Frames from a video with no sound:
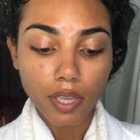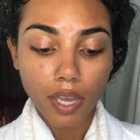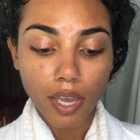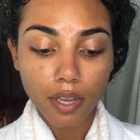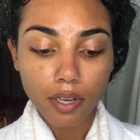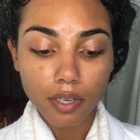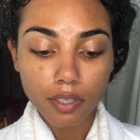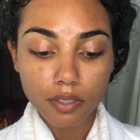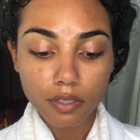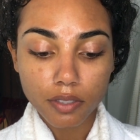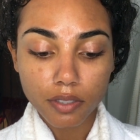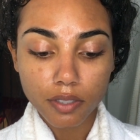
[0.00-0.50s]

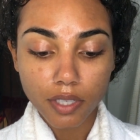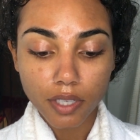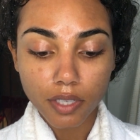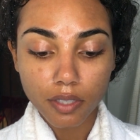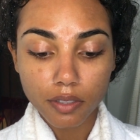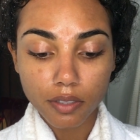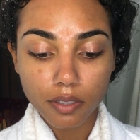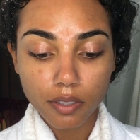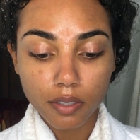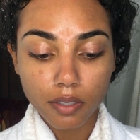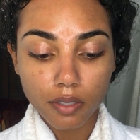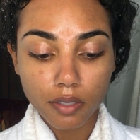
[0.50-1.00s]
that as a
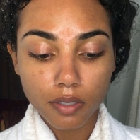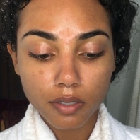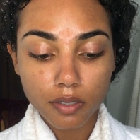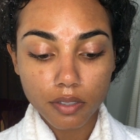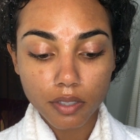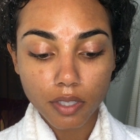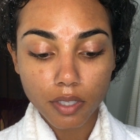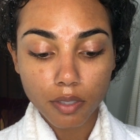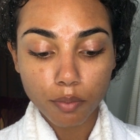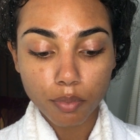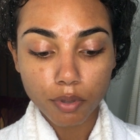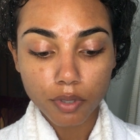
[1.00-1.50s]
daily
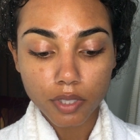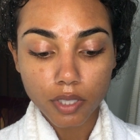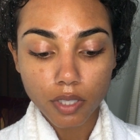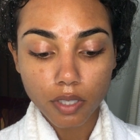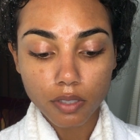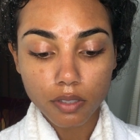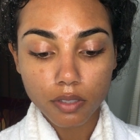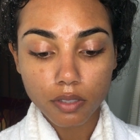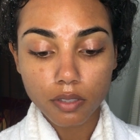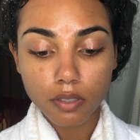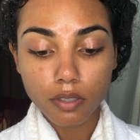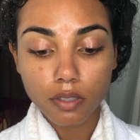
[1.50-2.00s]
skin
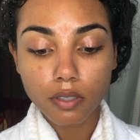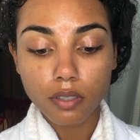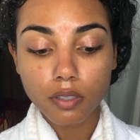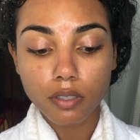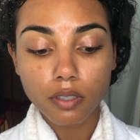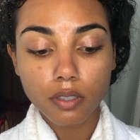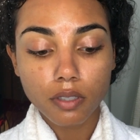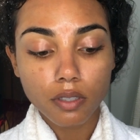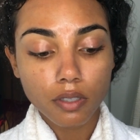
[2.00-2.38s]
protectant.